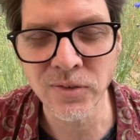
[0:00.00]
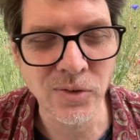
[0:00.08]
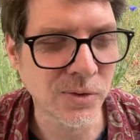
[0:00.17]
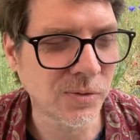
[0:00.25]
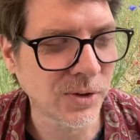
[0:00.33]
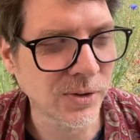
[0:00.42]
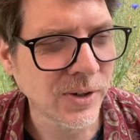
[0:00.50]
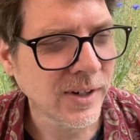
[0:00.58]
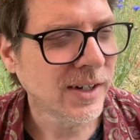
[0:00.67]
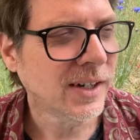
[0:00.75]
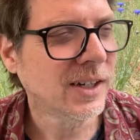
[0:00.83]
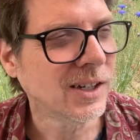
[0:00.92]
So if you're,
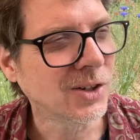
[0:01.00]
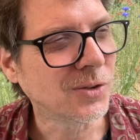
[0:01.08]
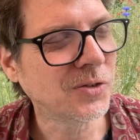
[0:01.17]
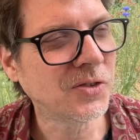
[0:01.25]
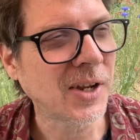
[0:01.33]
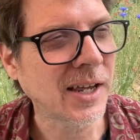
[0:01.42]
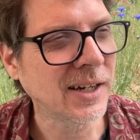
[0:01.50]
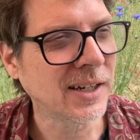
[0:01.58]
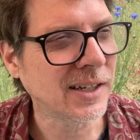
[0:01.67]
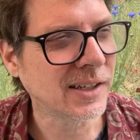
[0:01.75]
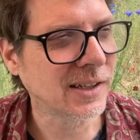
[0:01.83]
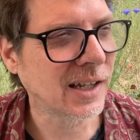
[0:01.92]
you know,
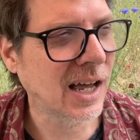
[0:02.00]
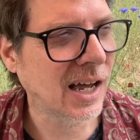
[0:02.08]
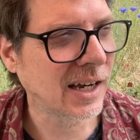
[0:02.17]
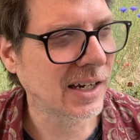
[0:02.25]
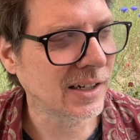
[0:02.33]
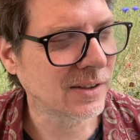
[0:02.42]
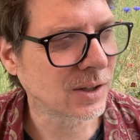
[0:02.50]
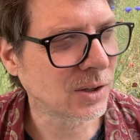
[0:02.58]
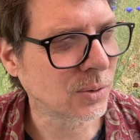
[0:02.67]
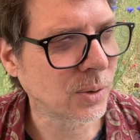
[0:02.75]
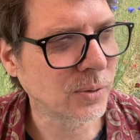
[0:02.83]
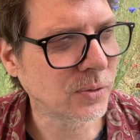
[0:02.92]
standing in line at the
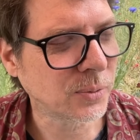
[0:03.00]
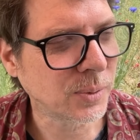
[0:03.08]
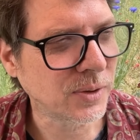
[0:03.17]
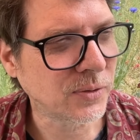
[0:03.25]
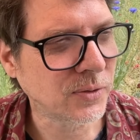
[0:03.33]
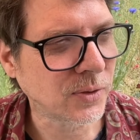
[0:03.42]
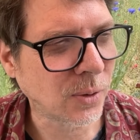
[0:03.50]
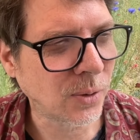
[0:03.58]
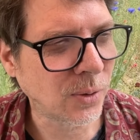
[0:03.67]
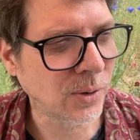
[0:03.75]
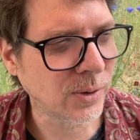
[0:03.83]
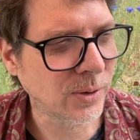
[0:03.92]
grocery
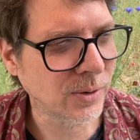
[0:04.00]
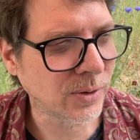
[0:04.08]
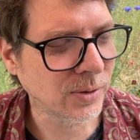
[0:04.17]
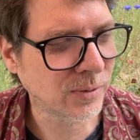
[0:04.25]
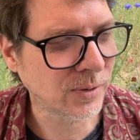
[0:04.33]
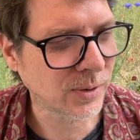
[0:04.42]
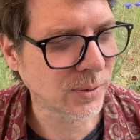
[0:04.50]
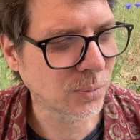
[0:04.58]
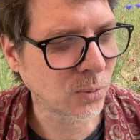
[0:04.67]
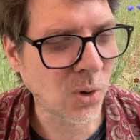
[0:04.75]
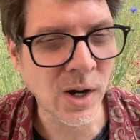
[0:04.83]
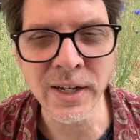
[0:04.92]
store, or if you're
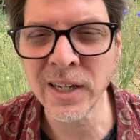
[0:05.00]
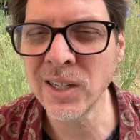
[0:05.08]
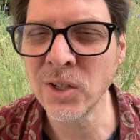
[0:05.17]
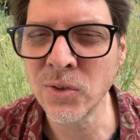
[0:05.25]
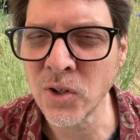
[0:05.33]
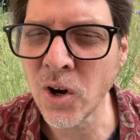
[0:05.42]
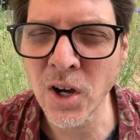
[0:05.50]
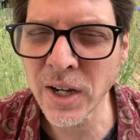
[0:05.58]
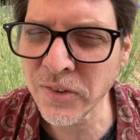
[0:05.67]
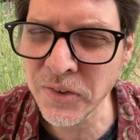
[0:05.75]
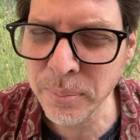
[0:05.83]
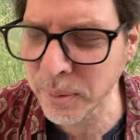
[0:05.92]
walking your dog, I
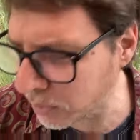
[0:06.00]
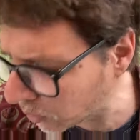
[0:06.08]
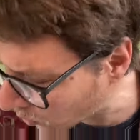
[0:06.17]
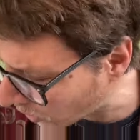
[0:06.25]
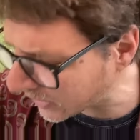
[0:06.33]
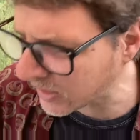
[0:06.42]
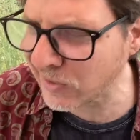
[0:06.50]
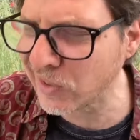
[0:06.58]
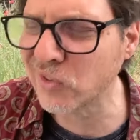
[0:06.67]
see people walking their